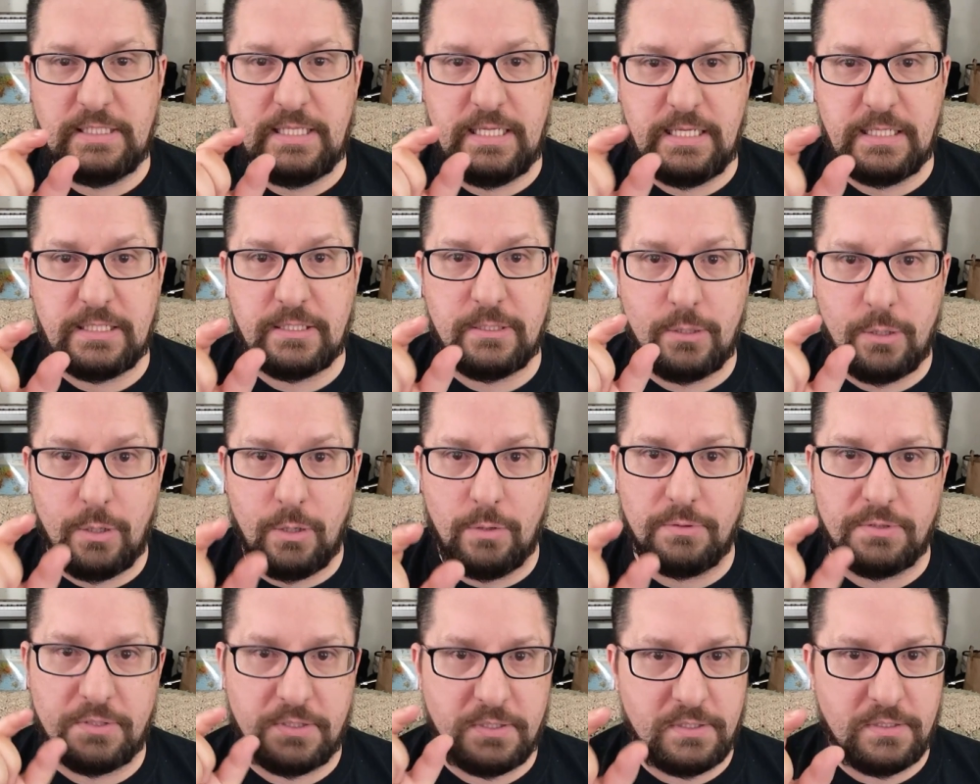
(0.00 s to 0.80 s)
these
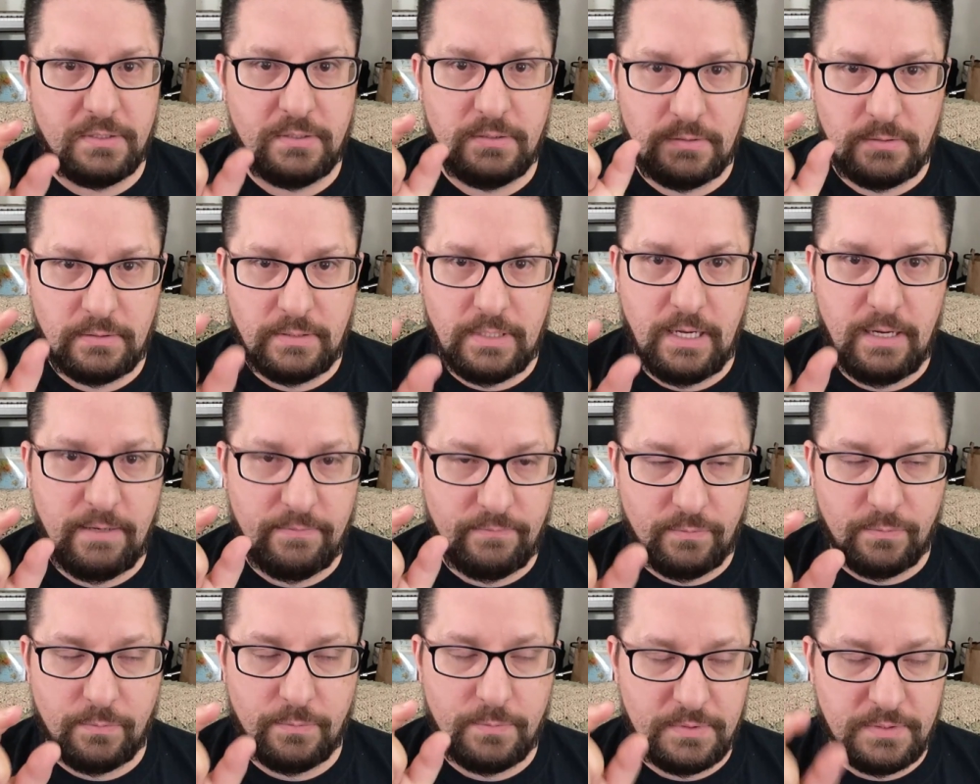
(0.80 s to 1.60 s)
close.
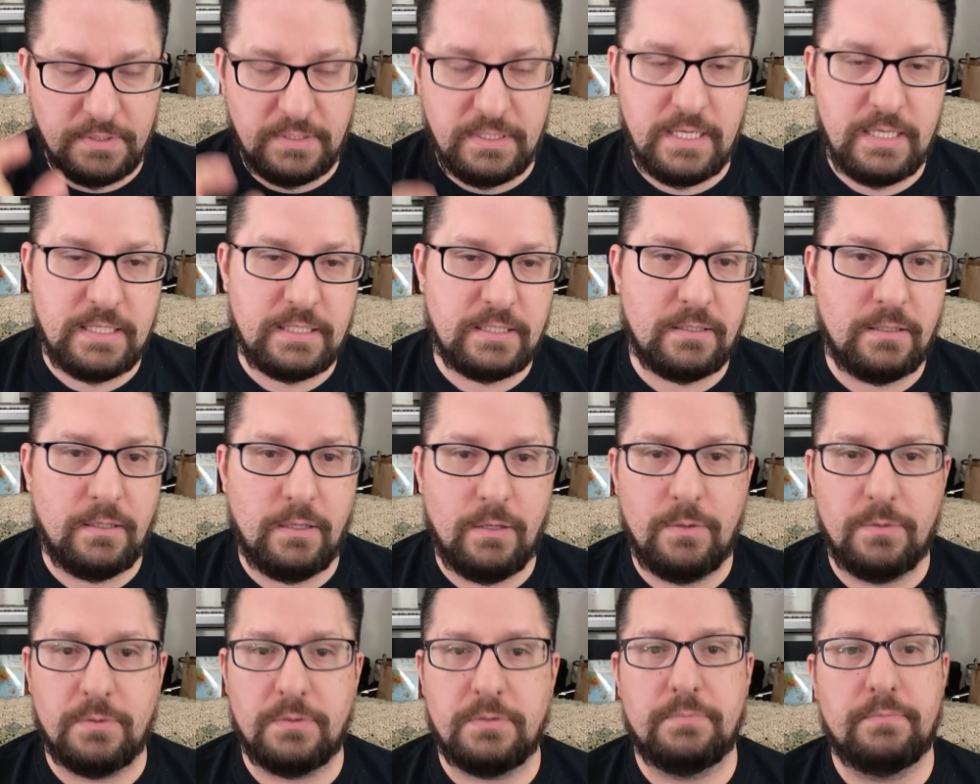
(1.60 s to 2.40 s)
Everyone was these
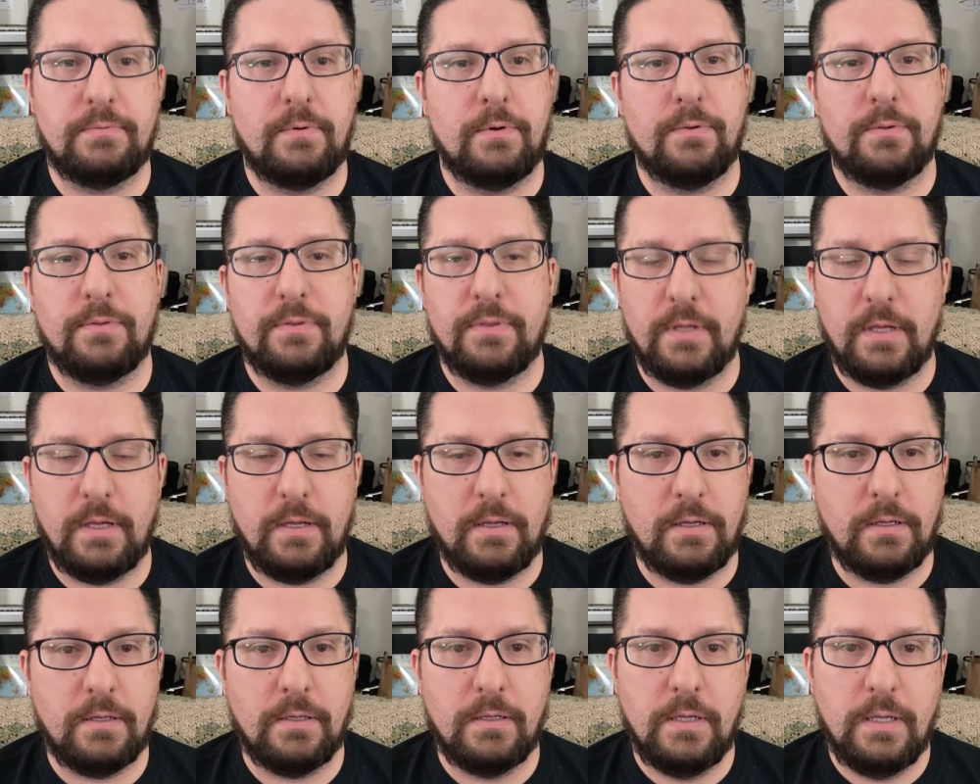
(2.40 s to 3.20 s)
close, both
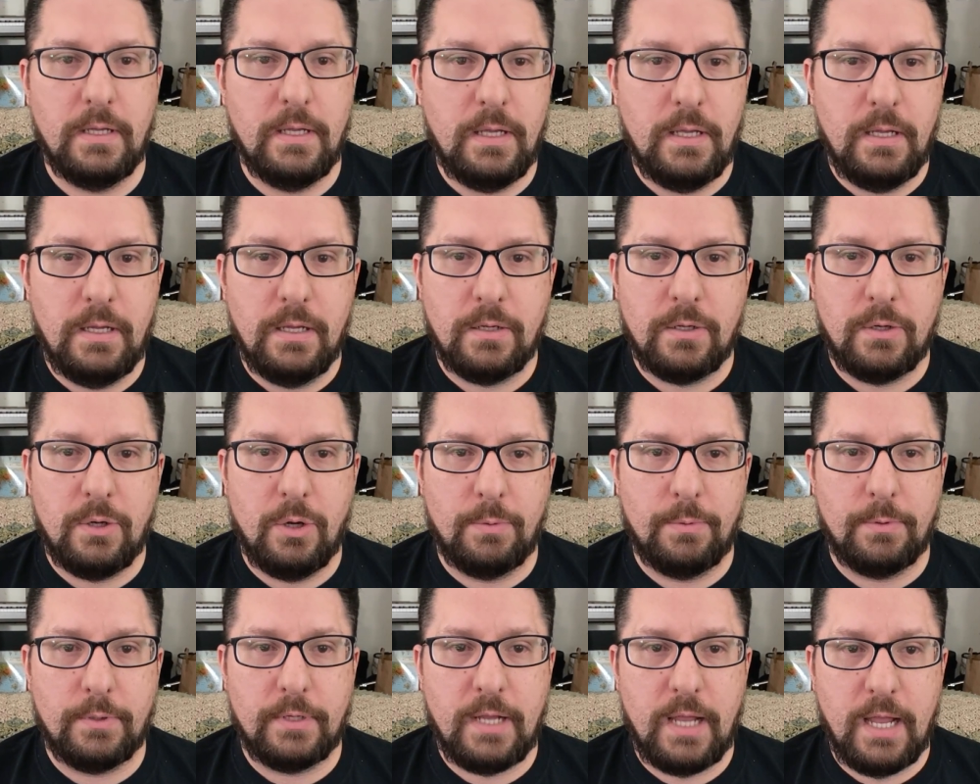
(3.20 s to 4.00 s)

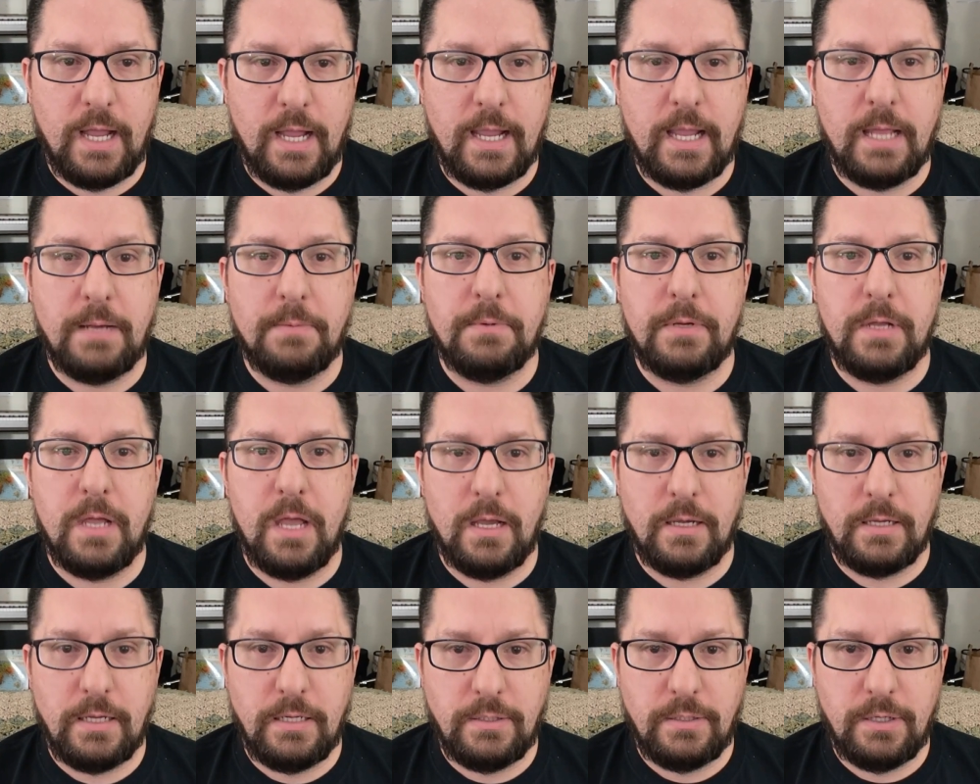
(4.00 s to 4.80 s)
Cobra Kai and
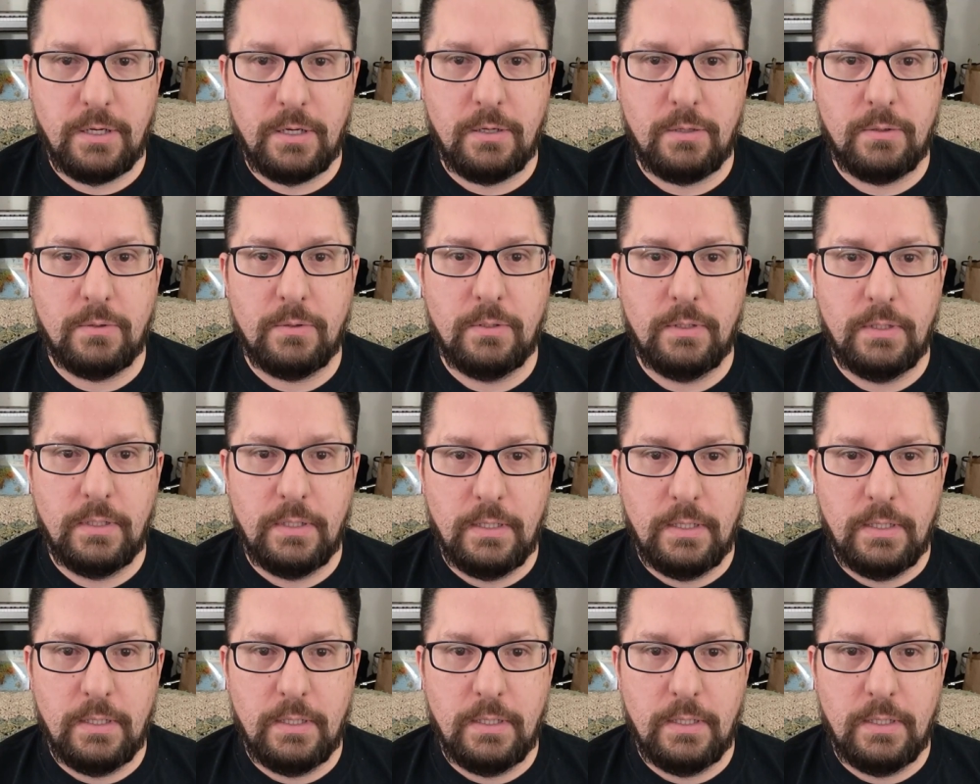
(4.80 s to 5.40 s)
Miyagi-Do,